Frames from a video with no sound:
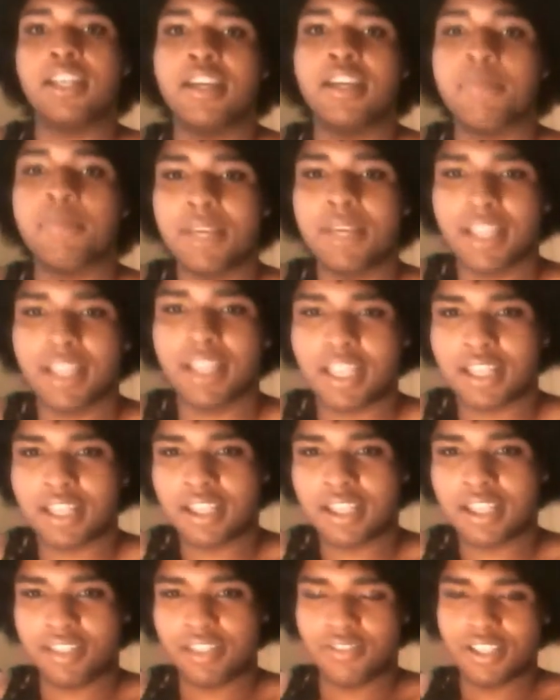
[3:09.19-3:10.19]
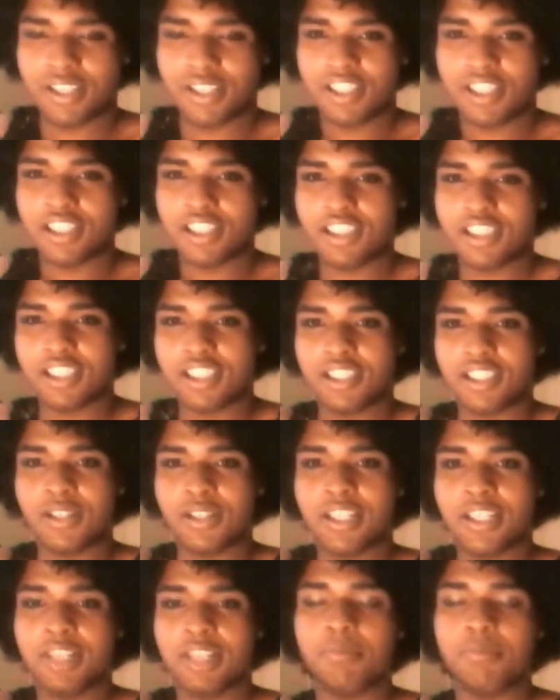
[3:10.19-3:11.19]
and make like cleavage just so
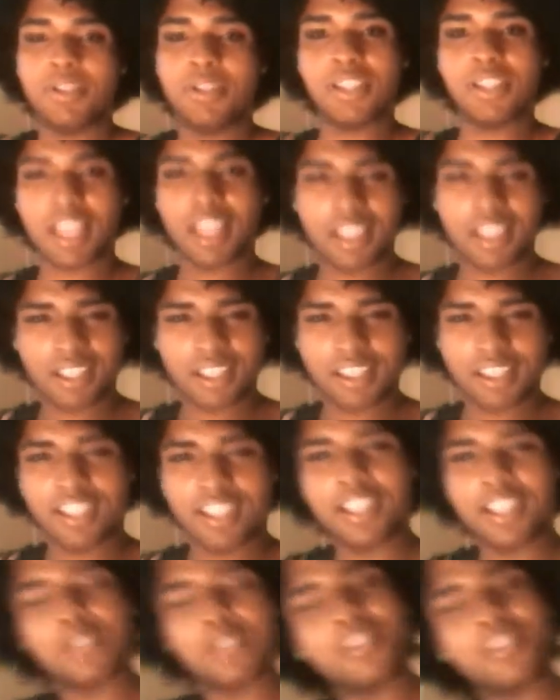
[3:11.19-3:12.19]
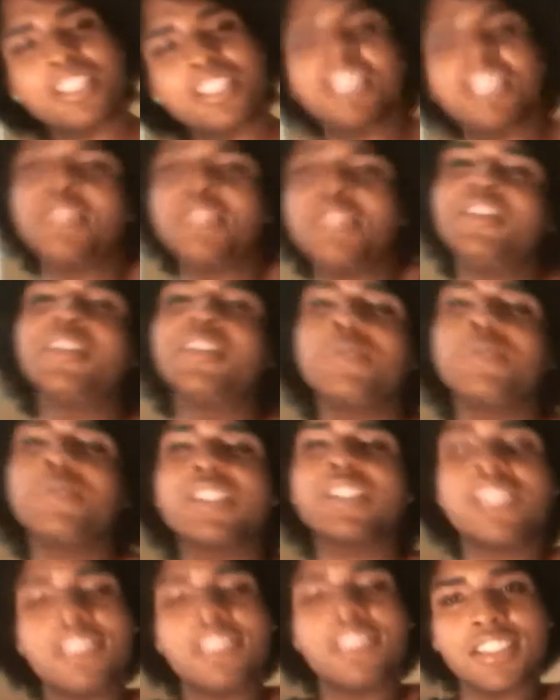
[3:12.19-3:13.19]
he could be like, because there were
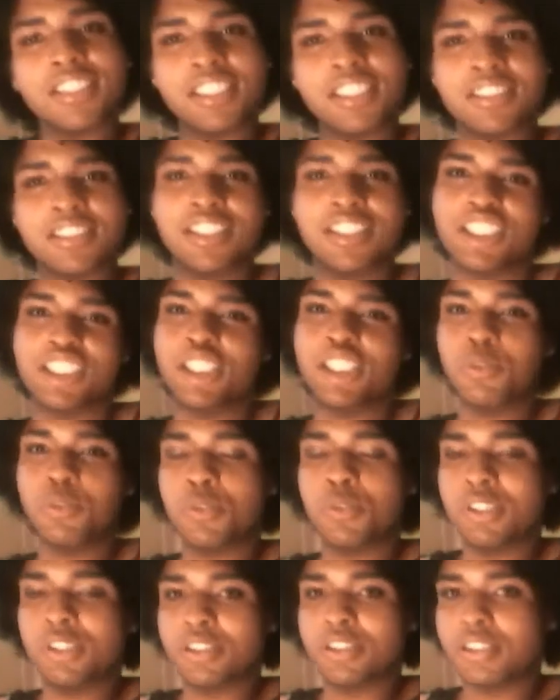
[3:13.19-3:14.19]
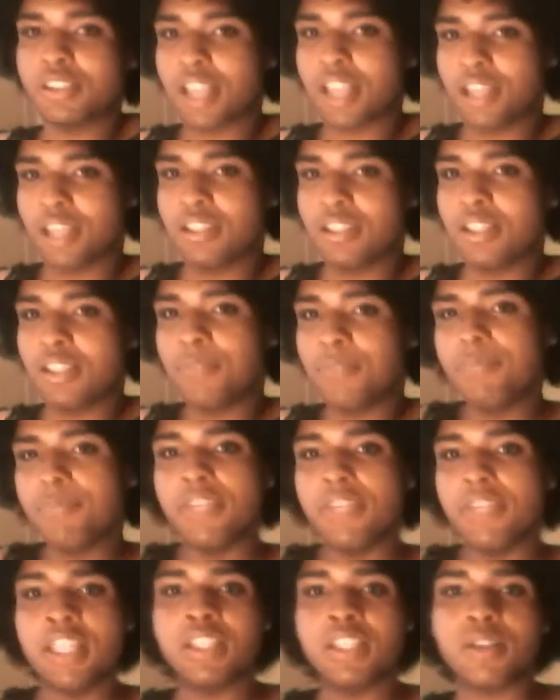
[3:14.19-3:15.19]
certain things that she wouldn't send.
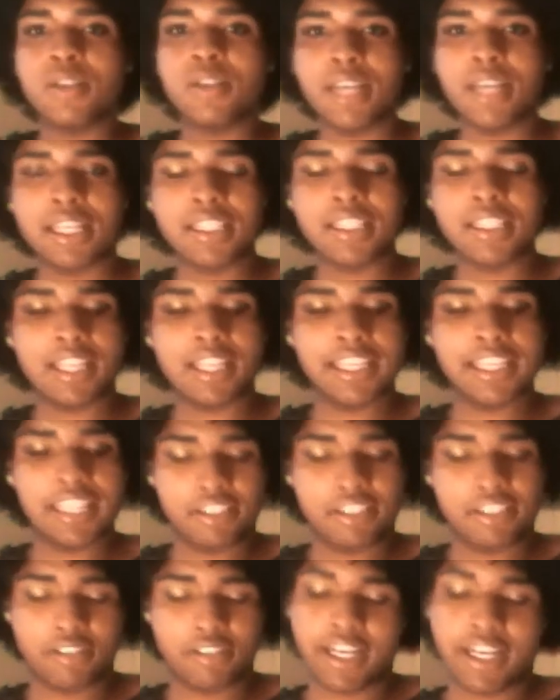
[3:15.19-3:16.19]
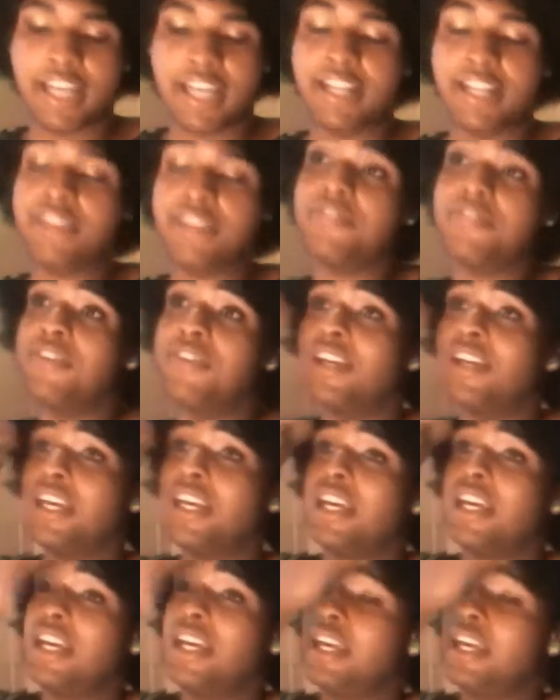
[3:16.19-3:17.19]
So I had to like get creative.
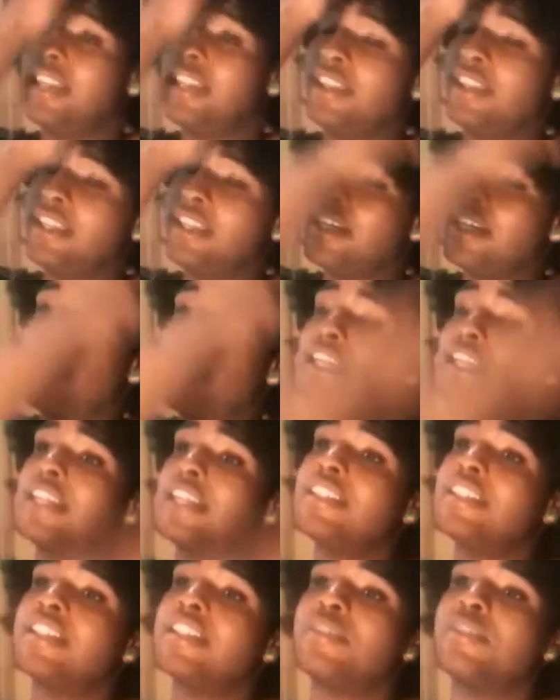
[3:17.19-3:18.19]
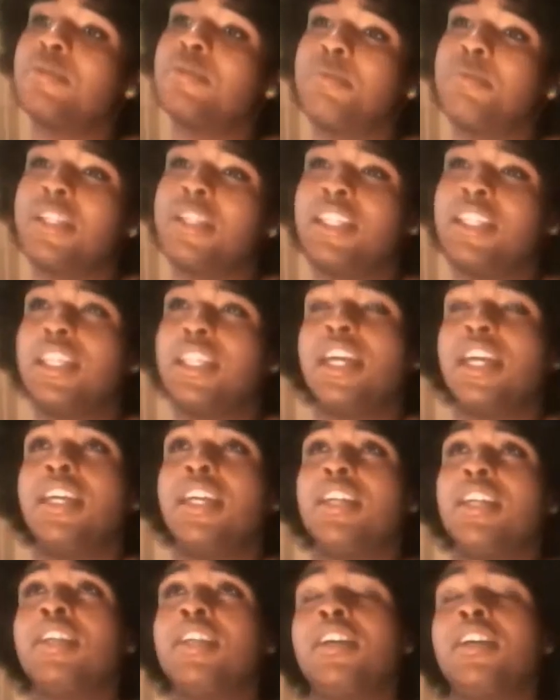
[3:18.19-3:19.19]
And then I guess this would be
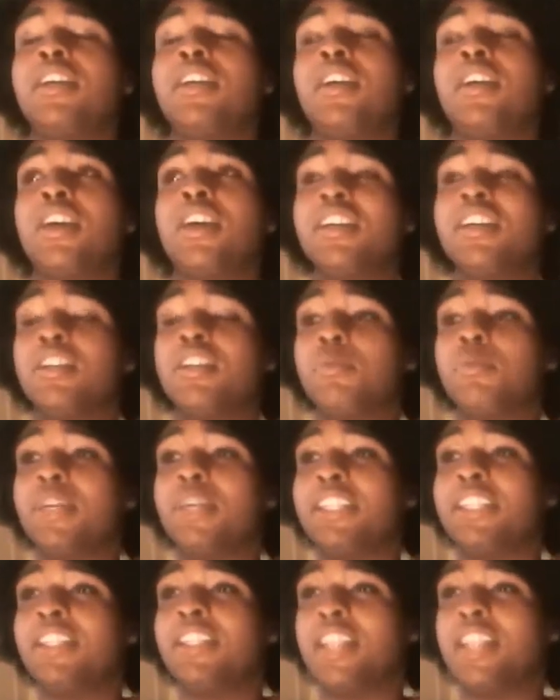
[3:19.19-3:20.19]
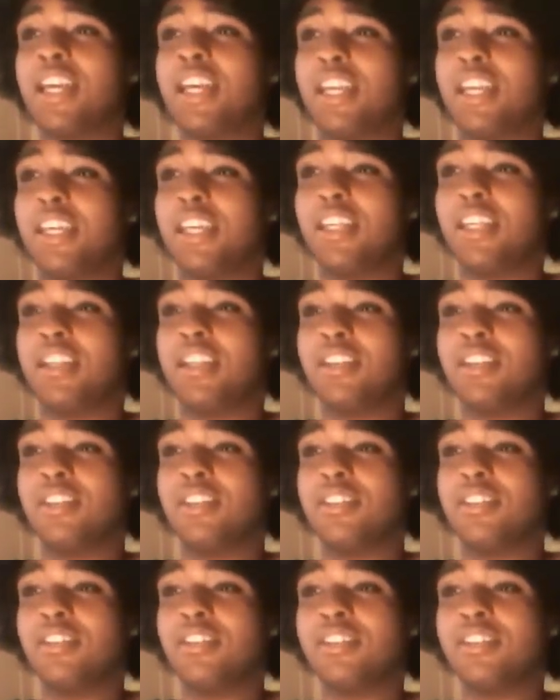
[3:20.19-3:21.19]
like a good way to like
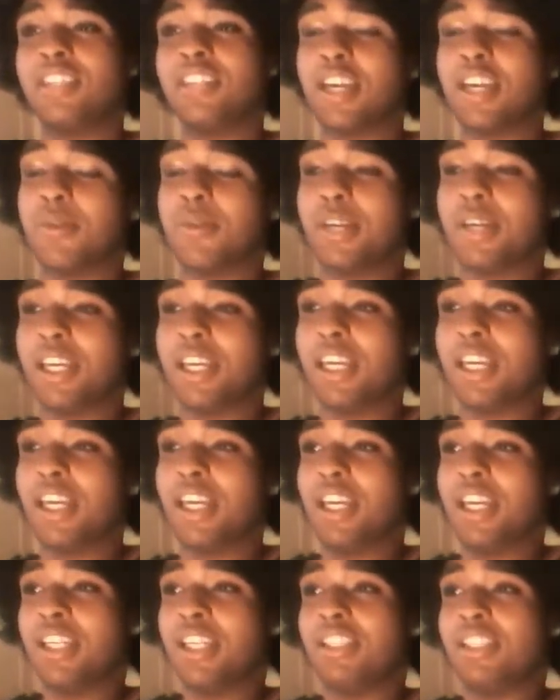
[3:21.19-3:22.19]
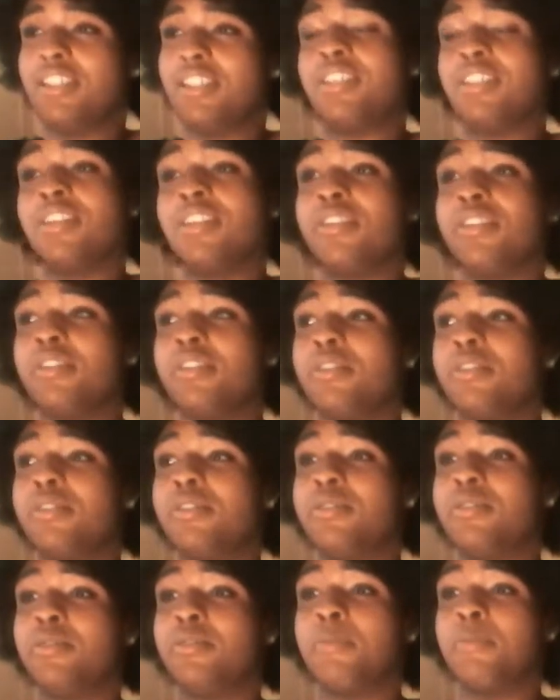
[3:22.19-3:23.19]
segue
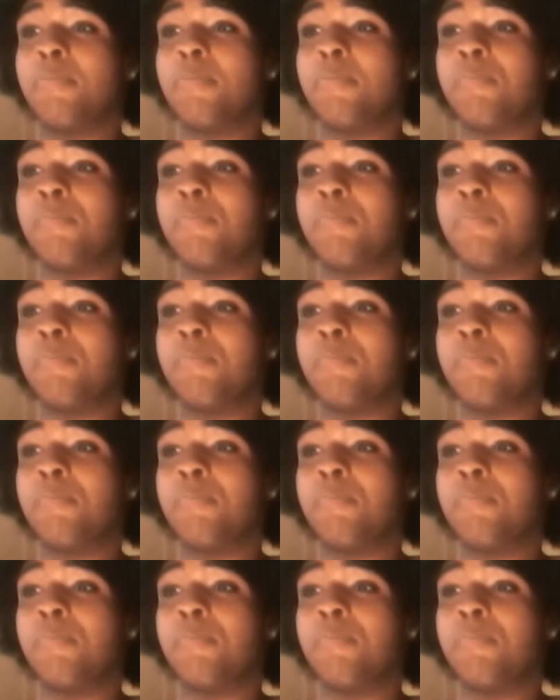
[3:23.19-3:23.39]
into